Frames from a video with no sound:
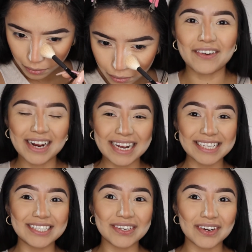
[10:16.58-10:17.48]
Alright
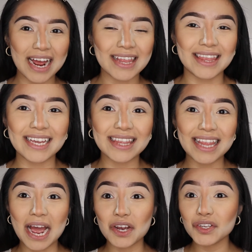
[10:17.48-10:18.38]
guys, so I think
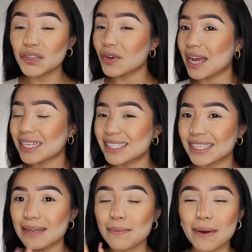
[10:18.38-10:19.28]
now you can
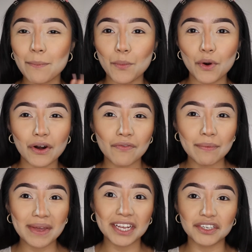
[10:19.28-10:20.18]
see more of a
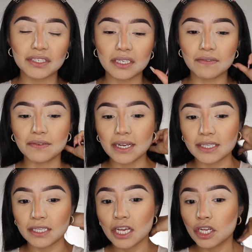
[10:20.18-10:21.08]
major difference.